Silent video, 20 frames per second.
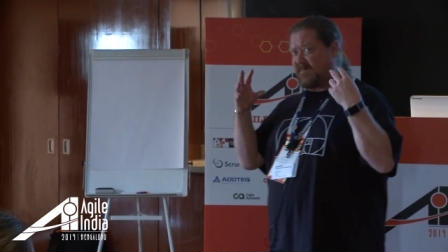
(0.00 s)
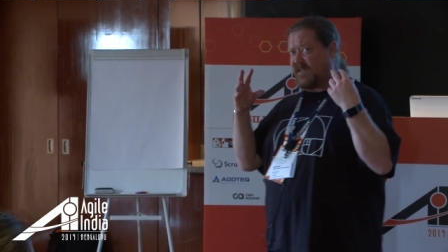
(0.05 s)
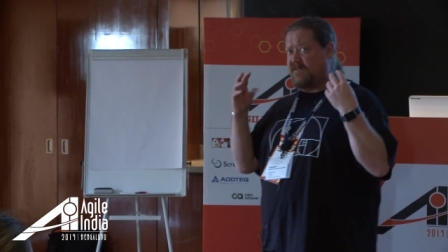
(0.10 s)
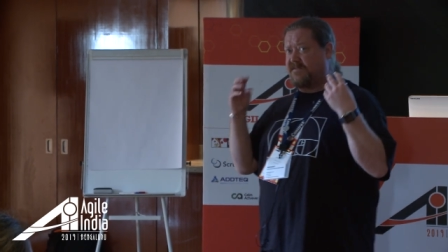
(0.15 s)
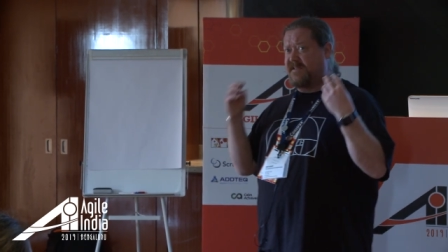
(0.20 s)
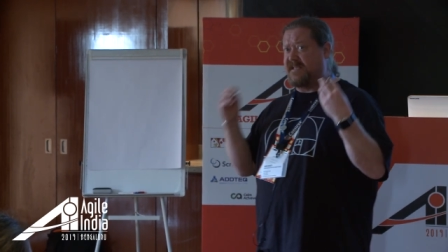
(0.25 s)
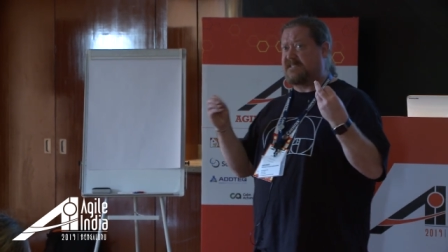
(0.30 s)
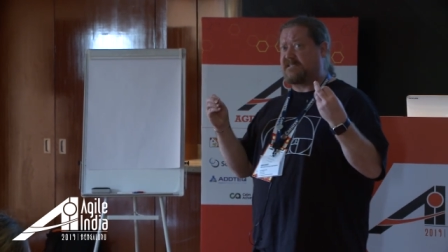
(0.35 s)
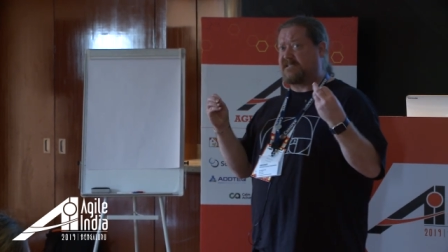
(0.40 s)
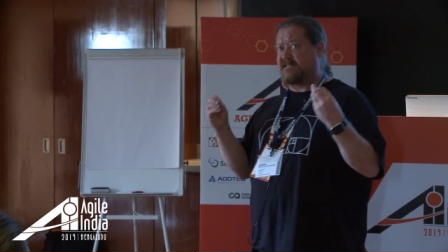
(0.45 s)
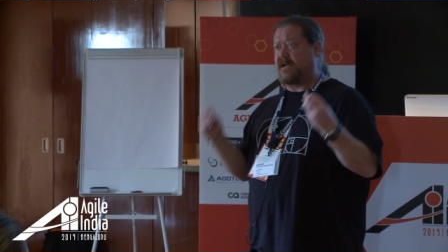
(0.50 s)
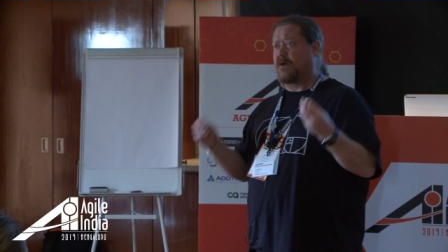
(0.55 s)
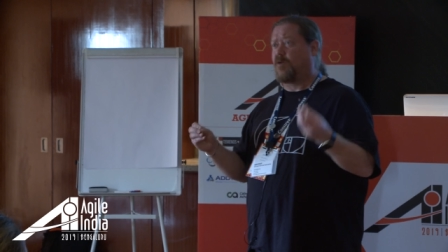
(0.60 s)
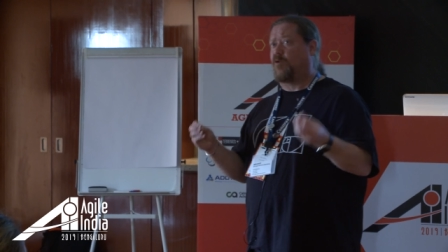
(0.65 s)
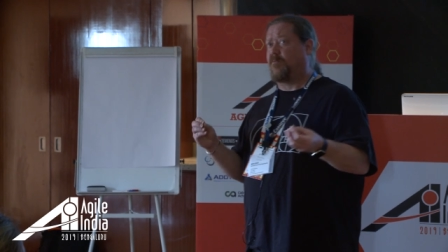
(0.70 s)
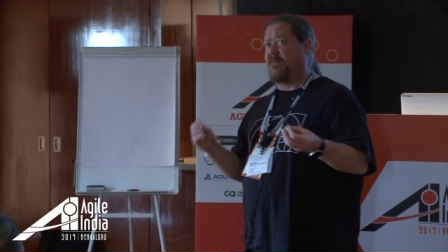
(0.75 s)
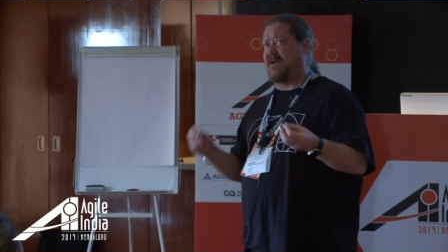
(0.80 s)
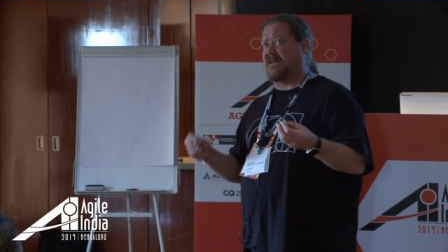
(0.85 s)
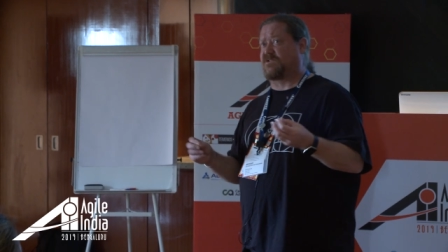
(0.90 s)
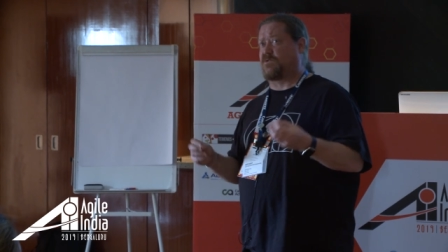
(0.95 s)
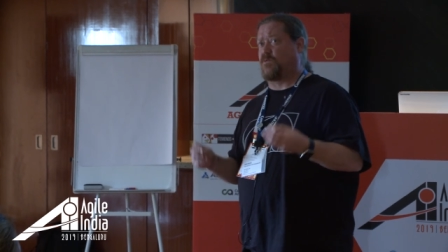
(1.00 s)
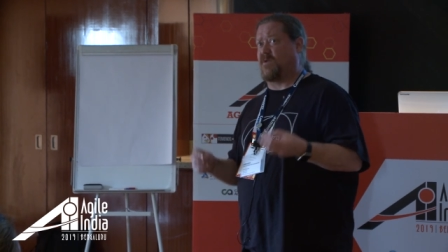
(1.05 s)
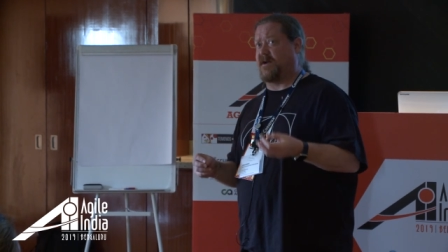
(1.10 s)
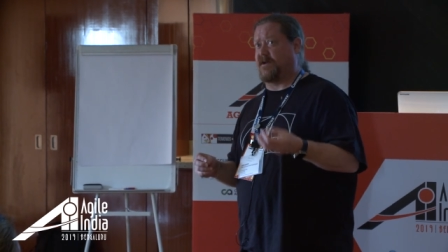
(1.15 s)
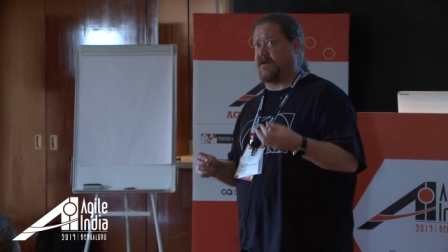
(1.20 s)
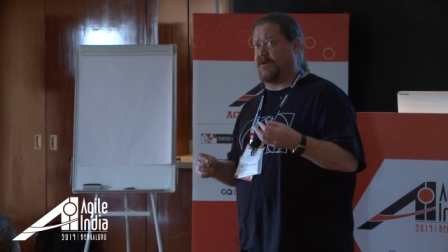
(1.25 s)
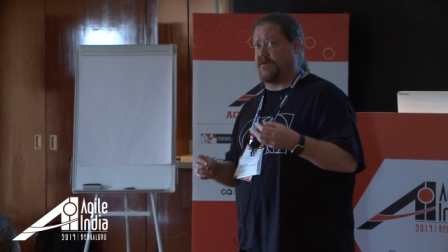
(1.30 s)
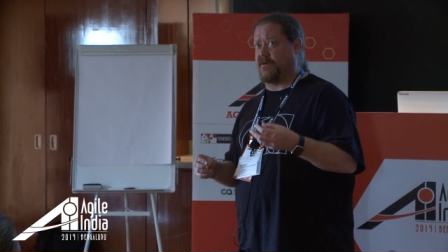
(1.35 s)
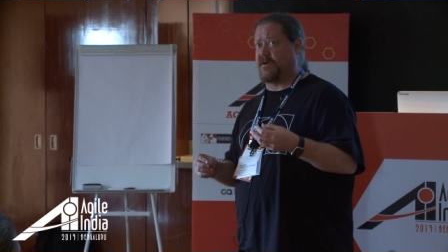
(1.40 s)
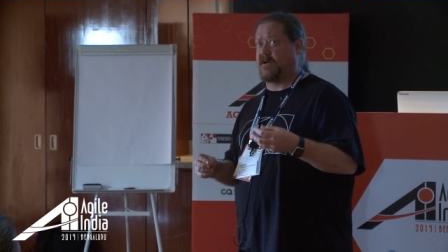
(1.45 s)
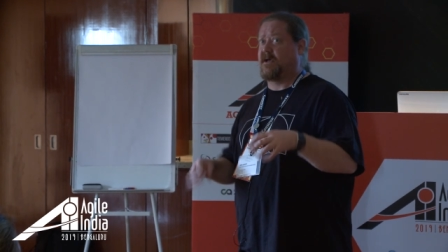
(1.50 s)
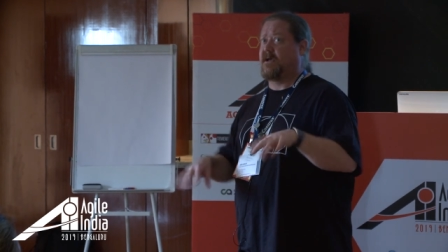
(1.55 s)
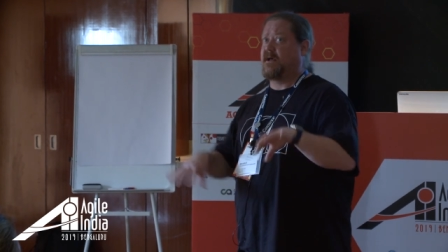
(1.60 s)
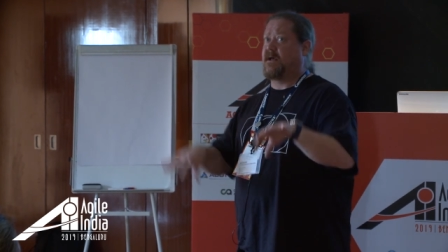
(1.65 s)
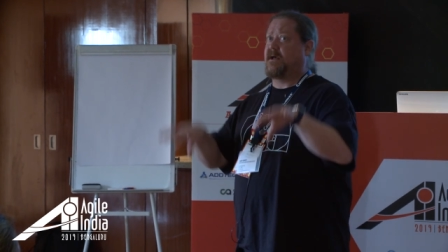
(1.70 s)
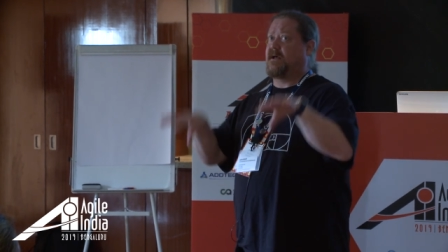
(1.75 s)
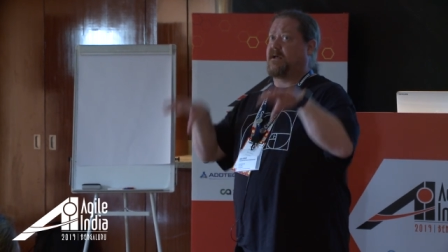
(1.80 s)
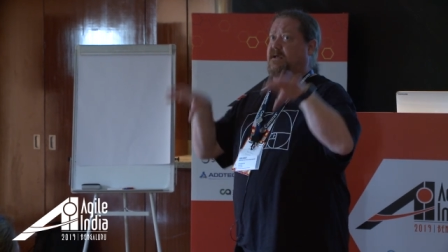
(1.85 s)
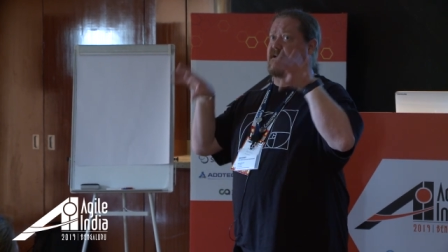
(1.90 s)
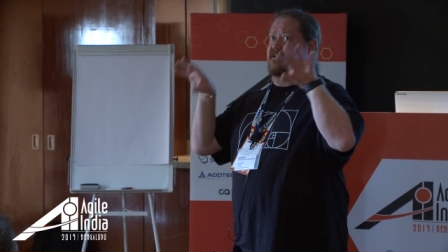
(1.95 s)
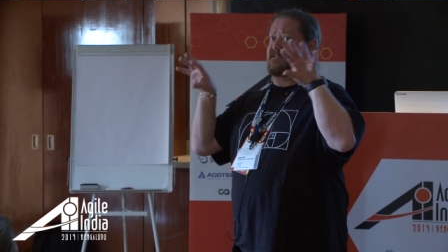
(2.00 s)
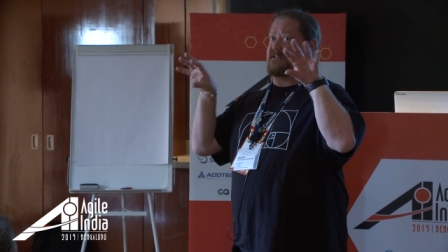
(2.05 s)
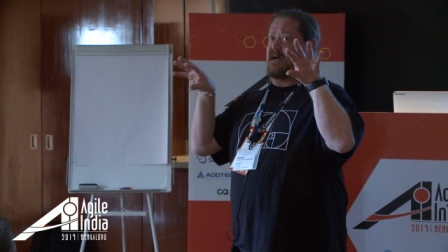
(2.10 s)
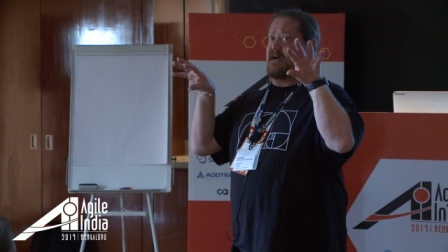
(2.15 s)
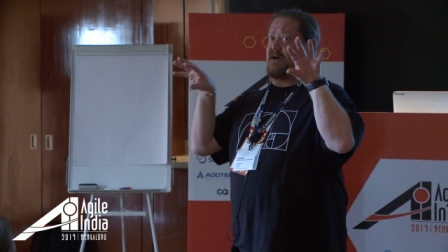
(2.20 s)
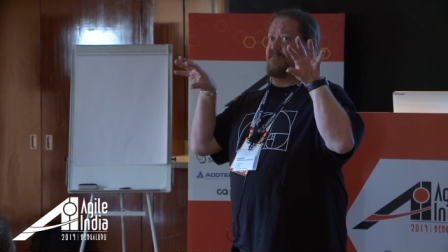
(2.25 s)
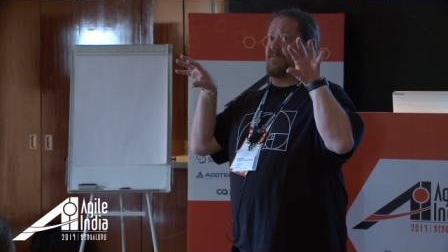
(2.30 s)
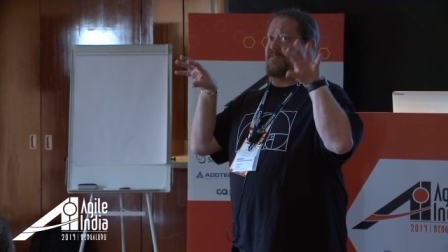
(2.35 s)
the single best way to do it is to have